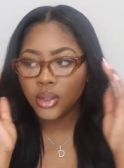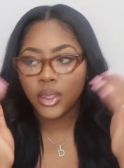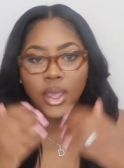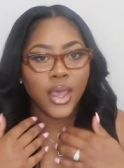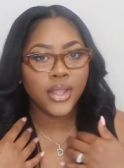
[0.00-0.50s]

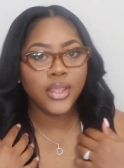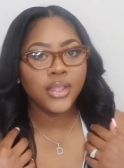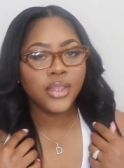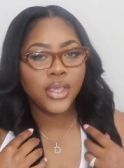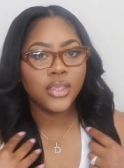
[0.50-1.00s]
Yeah, I
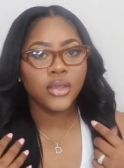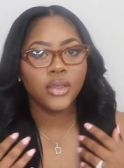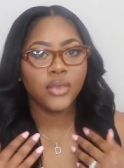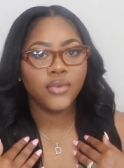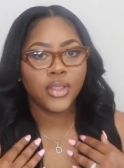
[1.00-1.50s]
think these are
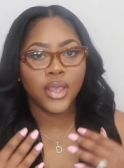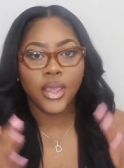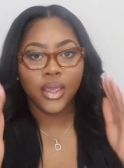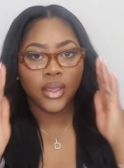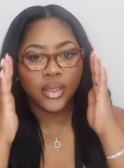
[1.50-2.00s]
given
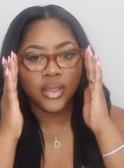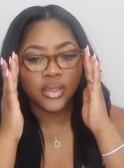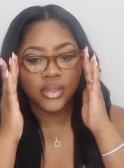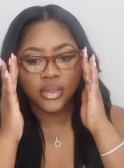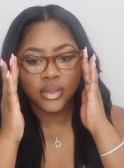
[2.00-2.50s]
like
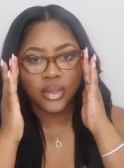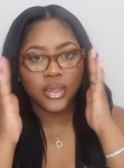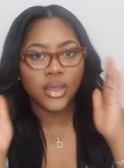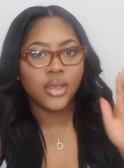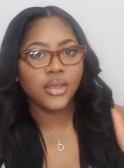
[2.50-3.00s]

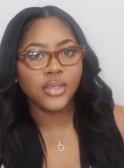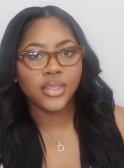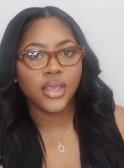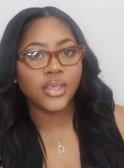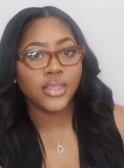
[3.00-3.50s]
young,
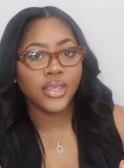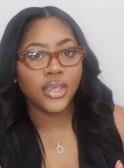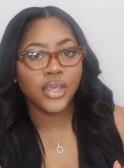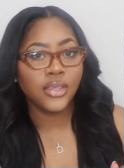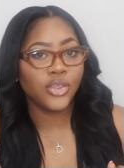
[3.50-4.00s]

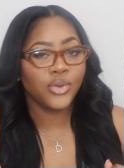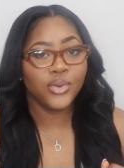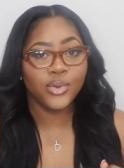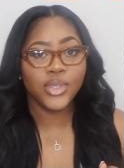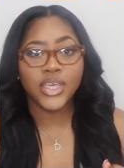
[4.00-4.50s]
sexy
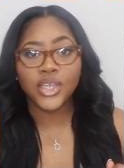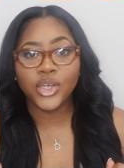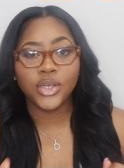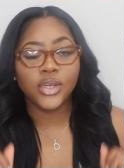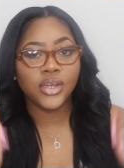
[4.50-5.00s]
school
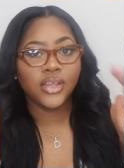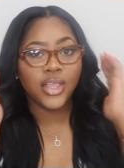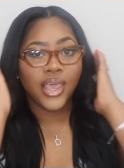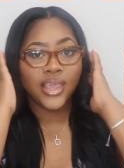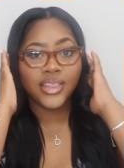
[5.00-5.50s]
teacher.
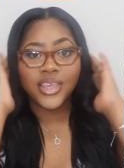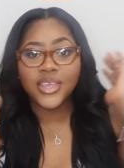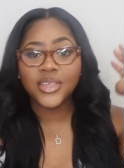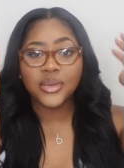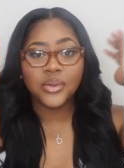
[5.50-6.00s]
Like
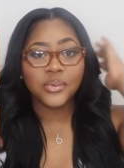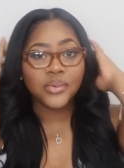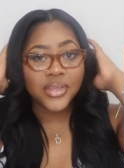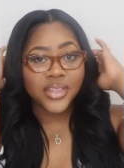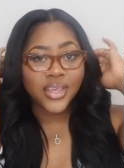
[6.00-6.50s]
these are
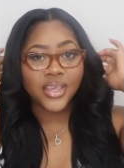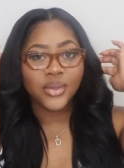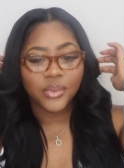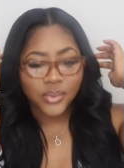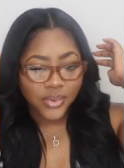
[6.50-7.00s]
really,
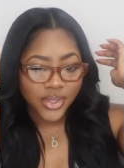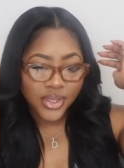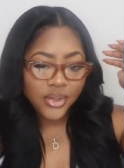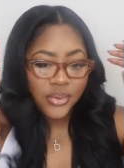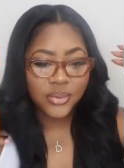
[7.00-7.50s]
really
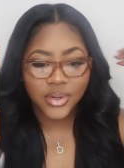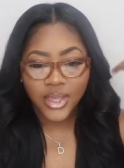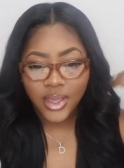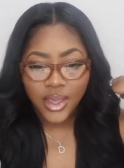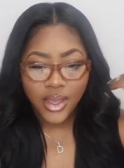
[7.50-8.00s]
cute.
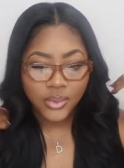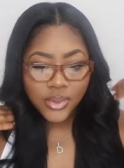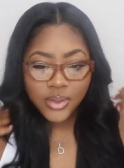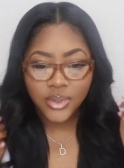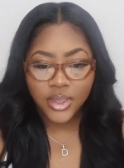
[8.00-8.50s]
I
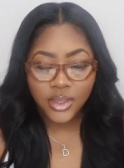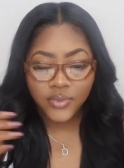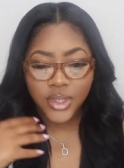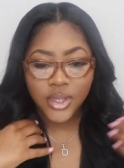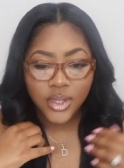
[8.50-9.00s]
really, really
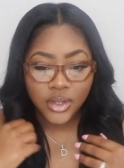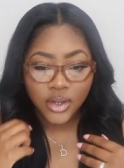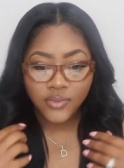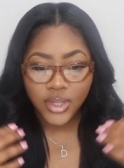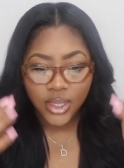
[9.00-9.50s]
love the color
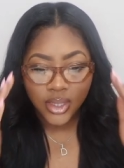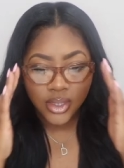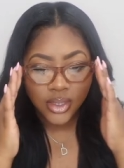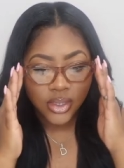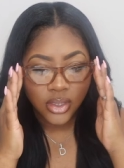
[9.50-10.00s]
of
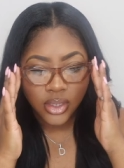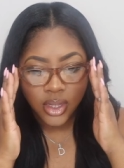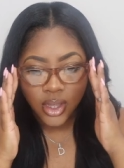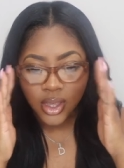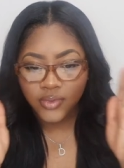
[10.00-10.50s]
these.
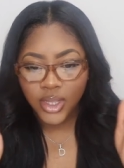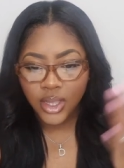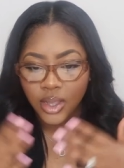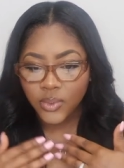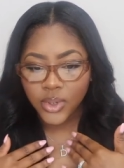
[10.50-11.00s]
I feel like
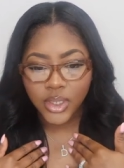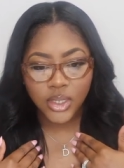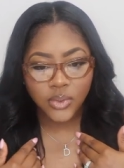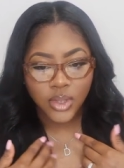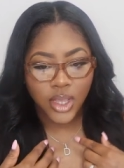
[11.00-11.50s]
I can wear
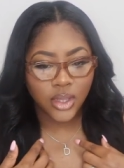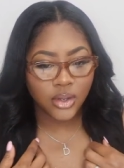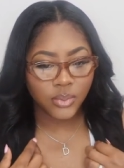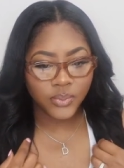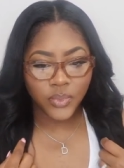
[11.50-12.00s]
these with like
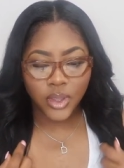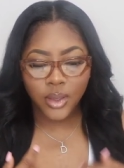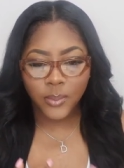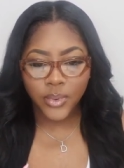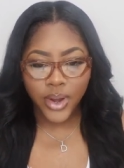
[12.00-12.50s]
a,
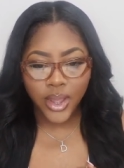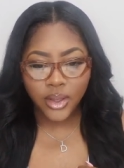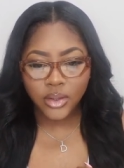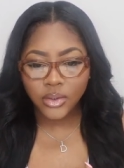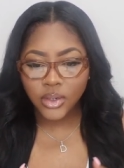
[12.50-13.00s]
a
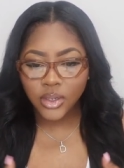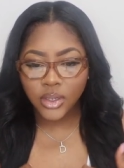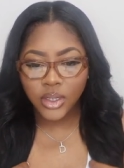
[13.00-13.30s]
brown